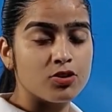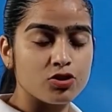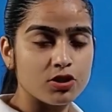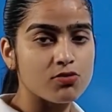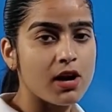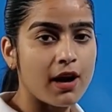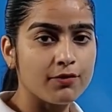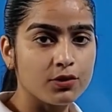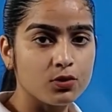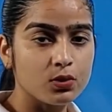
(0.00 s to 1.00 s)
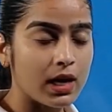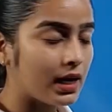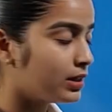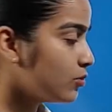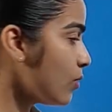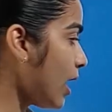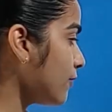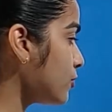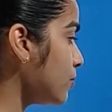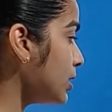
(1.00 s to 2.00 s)
Just you have to do that. You
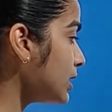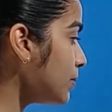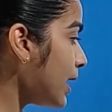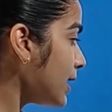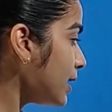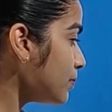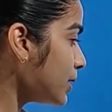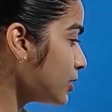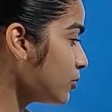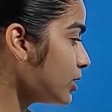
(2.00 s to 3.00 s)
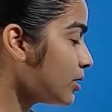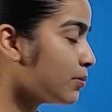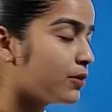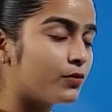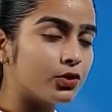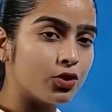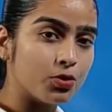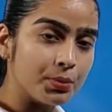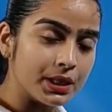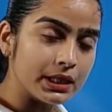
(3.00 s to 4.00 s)
have to multiply that particular number with your
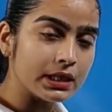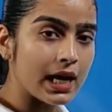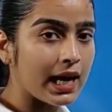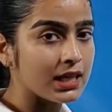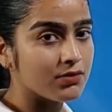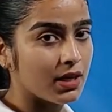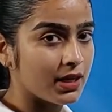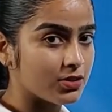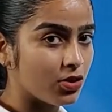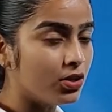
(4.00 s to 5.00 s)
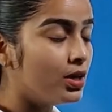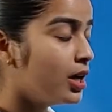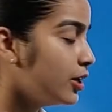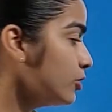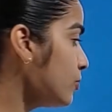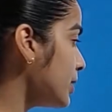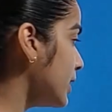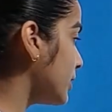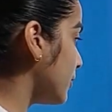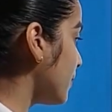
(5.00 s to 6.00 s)
numerator as well as your
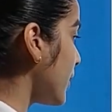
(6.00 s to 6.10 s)
numerator.